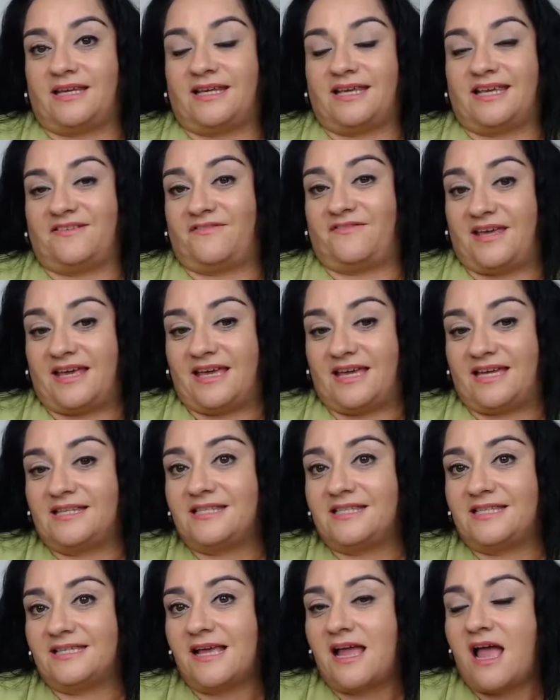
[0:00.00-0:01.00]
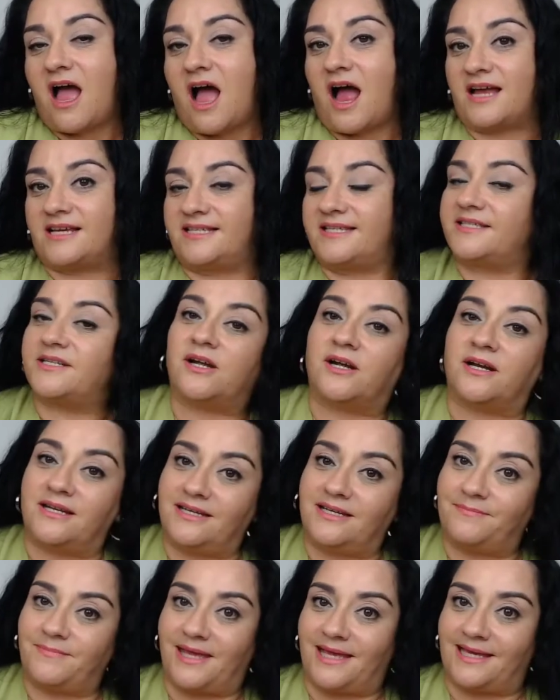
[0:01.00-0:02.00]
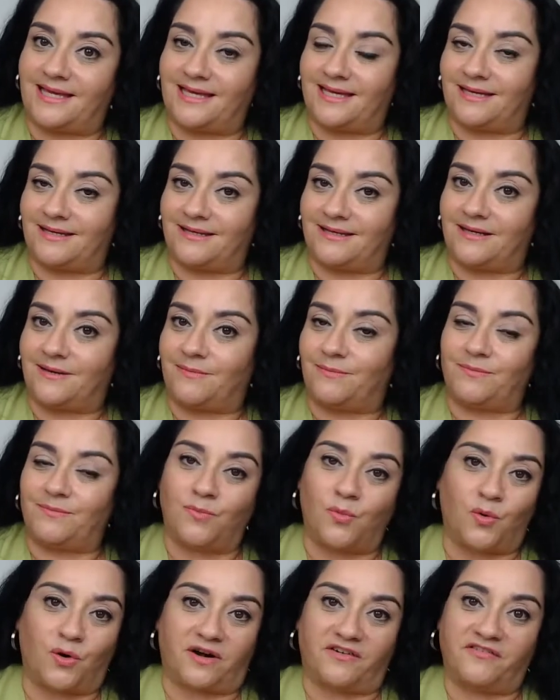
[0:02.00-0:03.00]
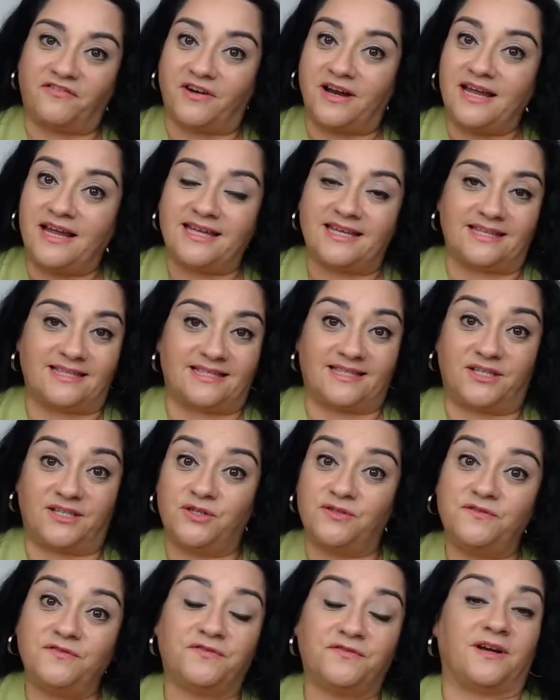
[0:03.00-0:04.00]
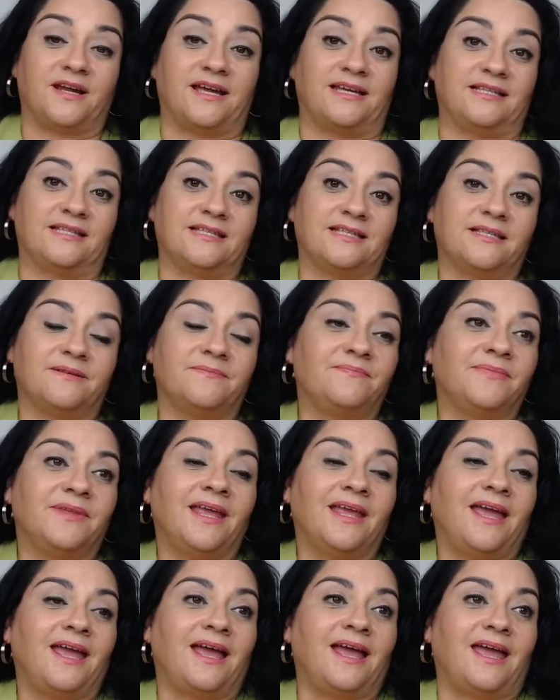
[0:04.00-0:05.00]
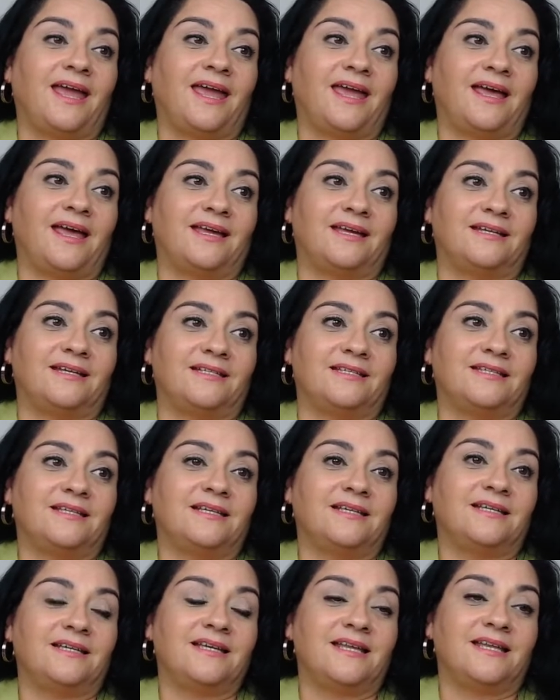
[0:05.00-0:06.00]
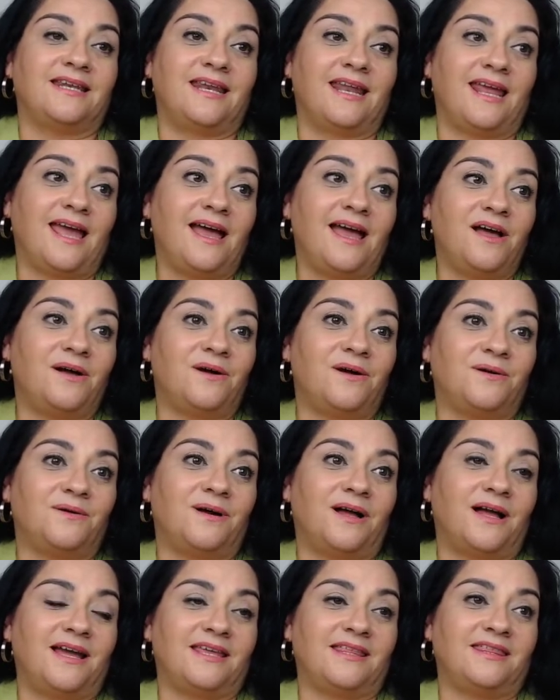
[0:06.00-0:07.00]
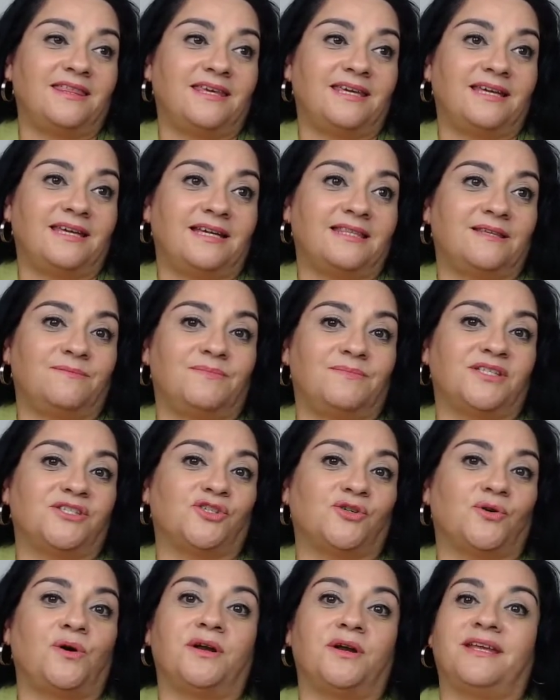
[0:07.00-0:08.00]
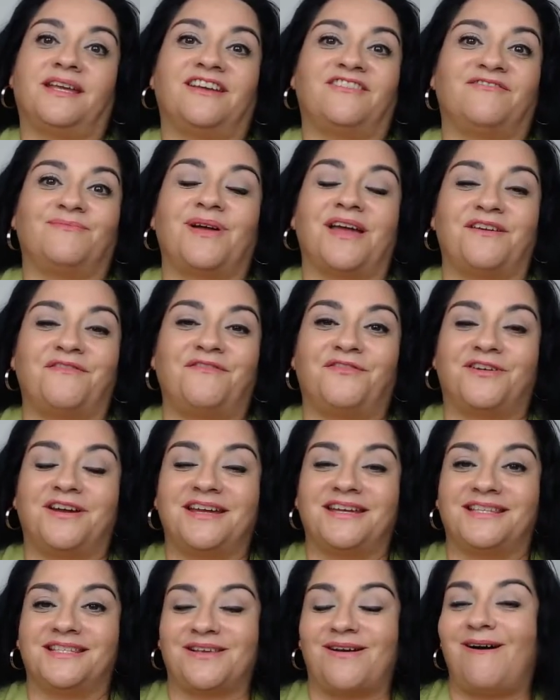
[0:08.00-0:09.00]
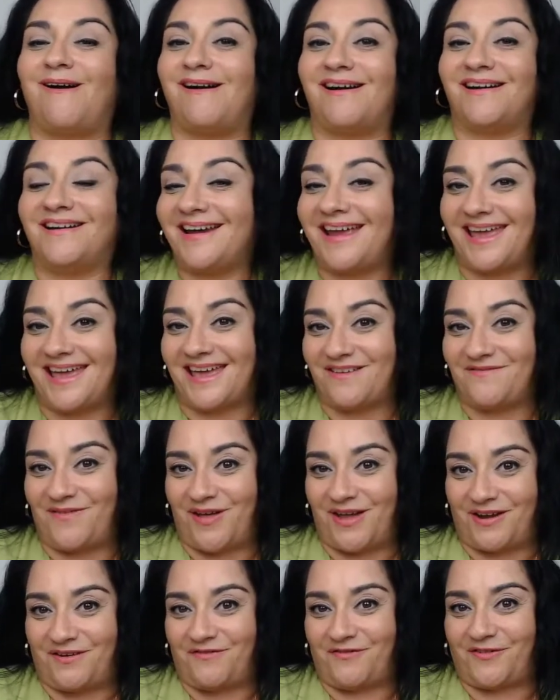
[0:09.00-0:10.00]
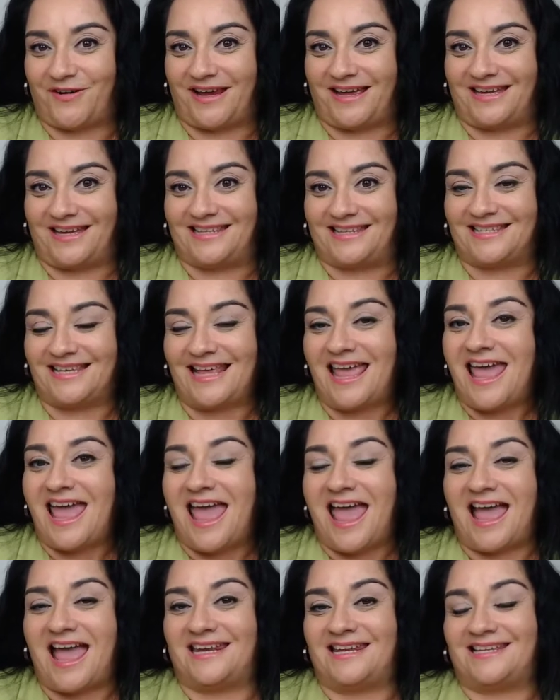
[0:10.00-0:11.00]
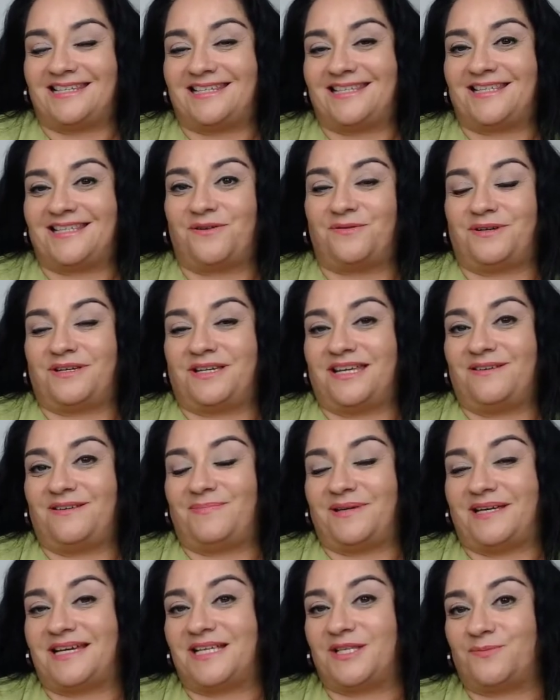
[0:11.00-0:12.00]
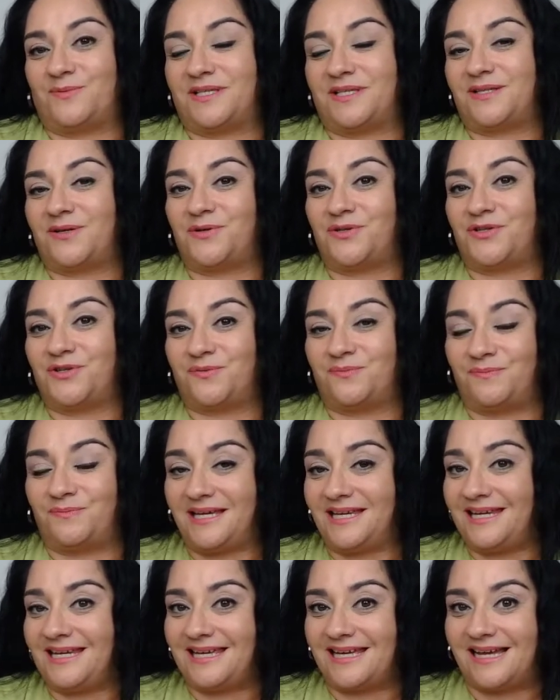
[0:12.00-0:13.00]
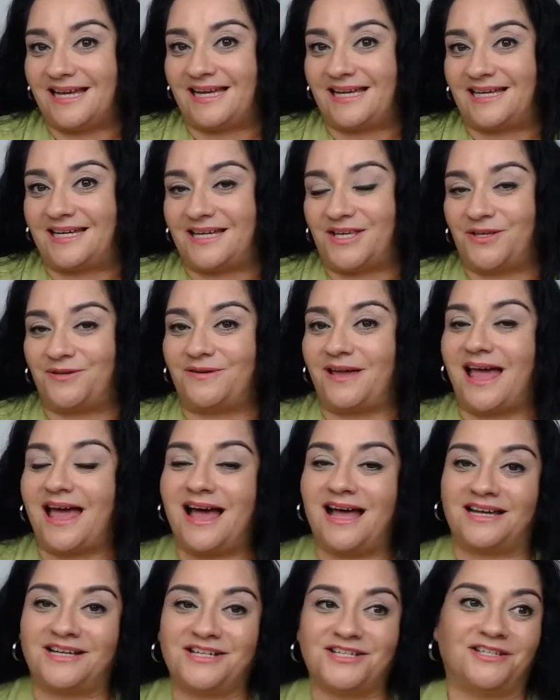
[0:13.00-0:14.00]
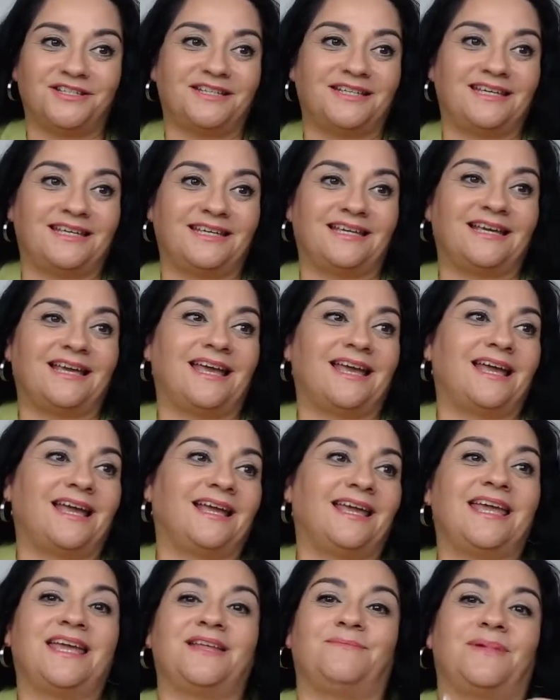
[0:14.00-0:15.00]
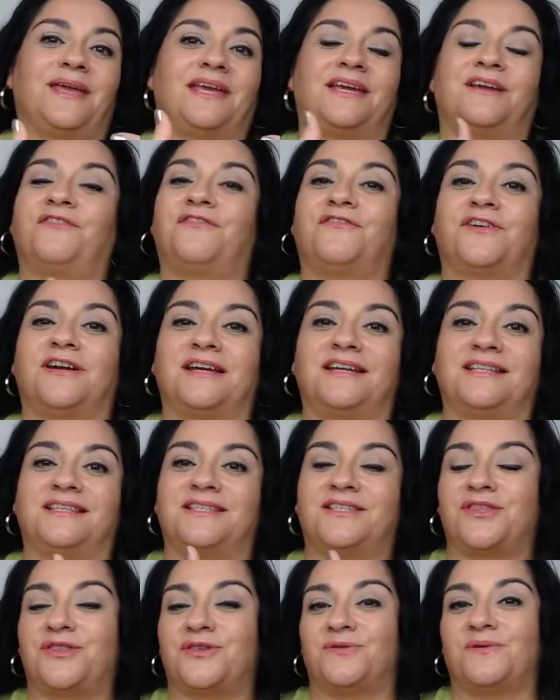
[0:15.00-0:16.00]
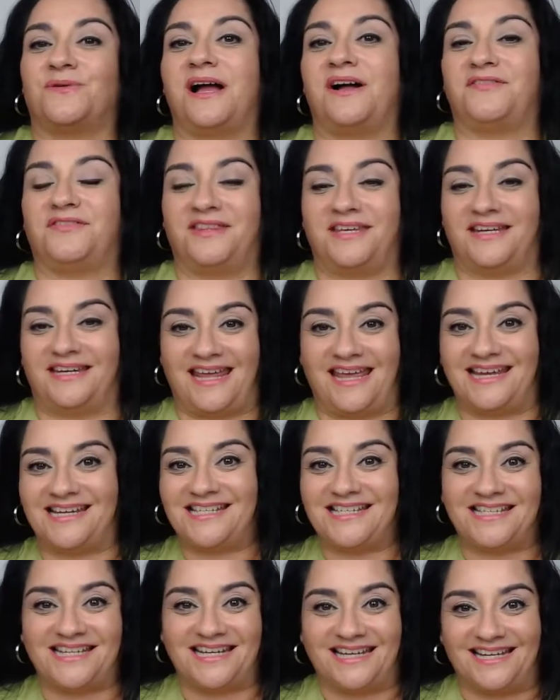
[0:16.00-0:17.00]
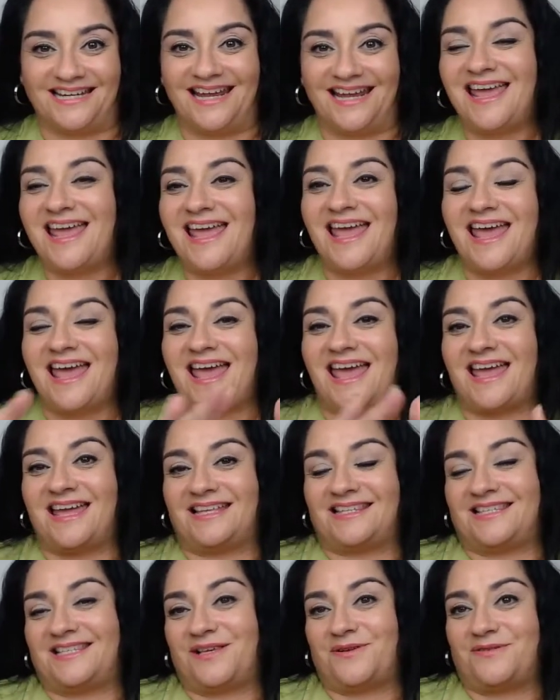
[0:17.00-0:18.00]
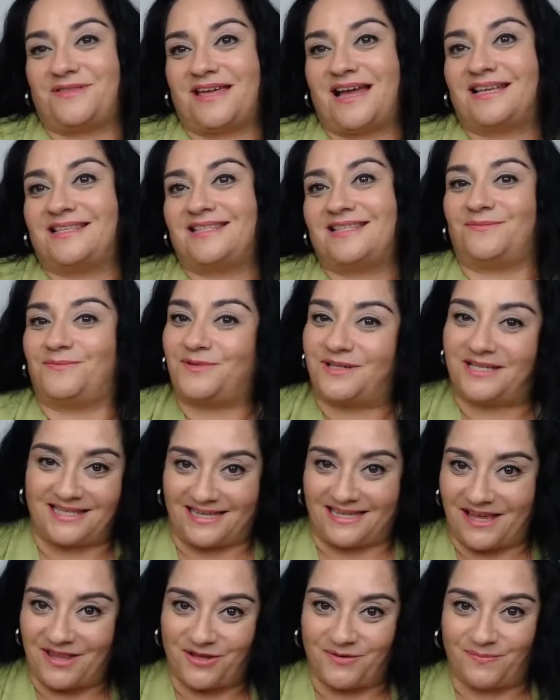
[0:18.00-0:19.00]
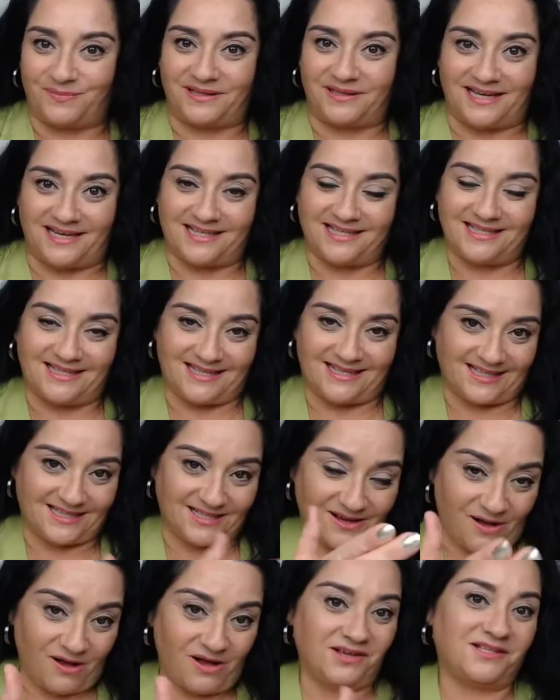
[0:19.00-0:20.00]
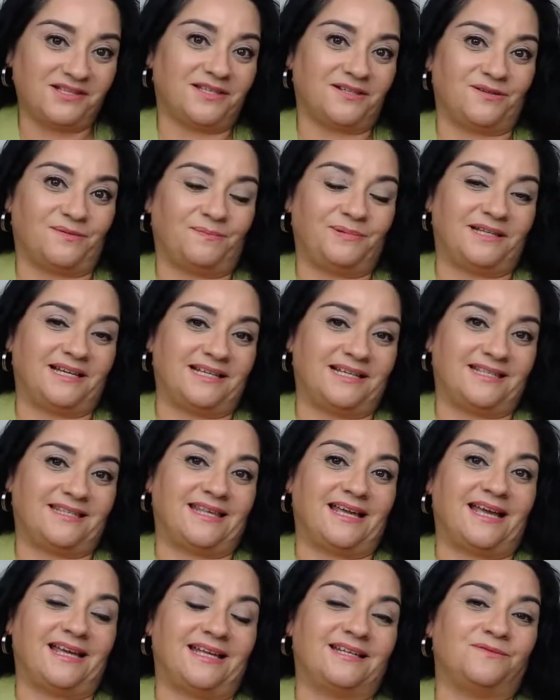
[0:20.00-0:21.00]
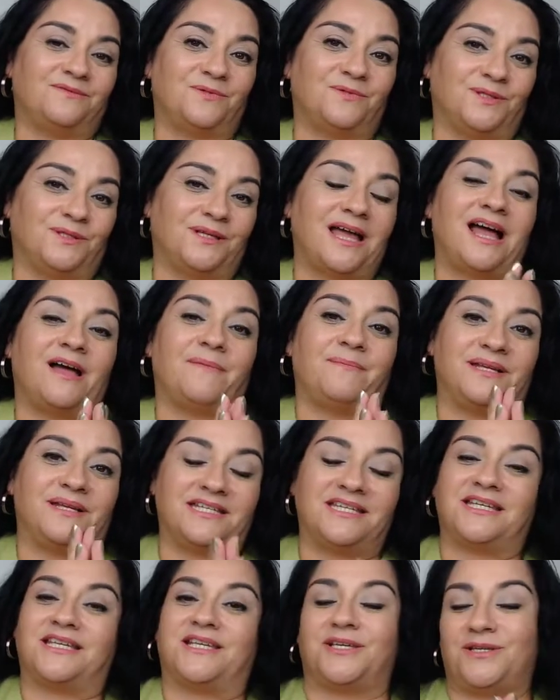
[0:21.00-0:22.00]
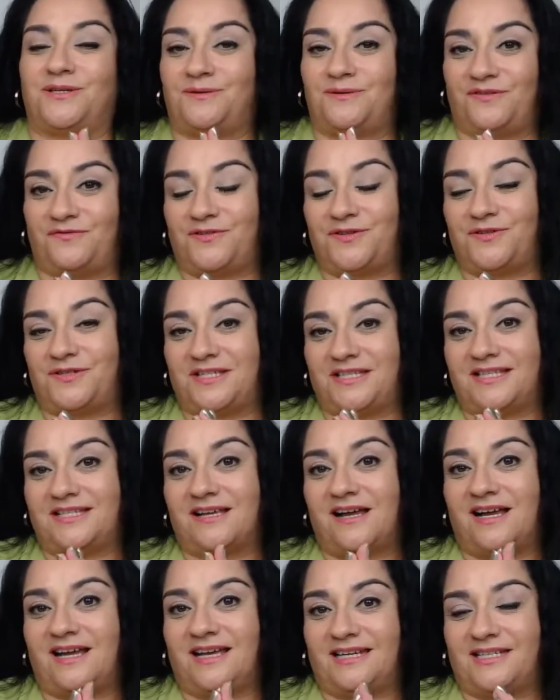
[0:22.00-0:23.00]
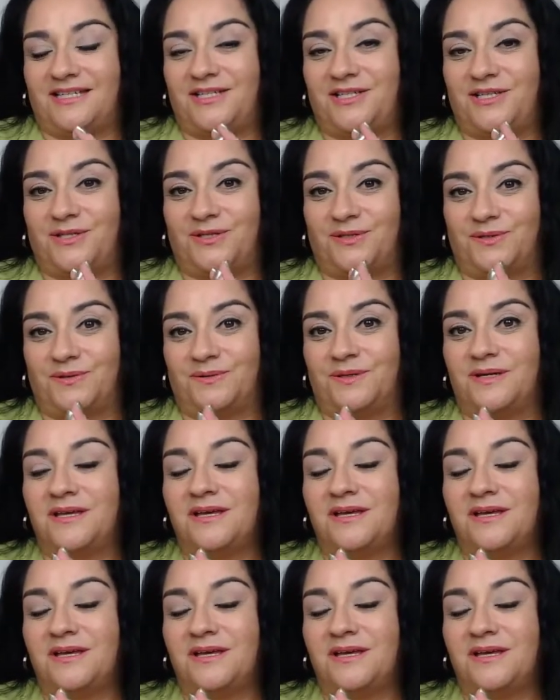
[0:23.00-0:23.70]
events, I started making more friends, new friends. And now I think the majority of my friends are Avon friends. And it's so neat because with social media, you actually can make friends throughout the nation. And so that was another plus. That's also a plus that will happen to you if you decide to,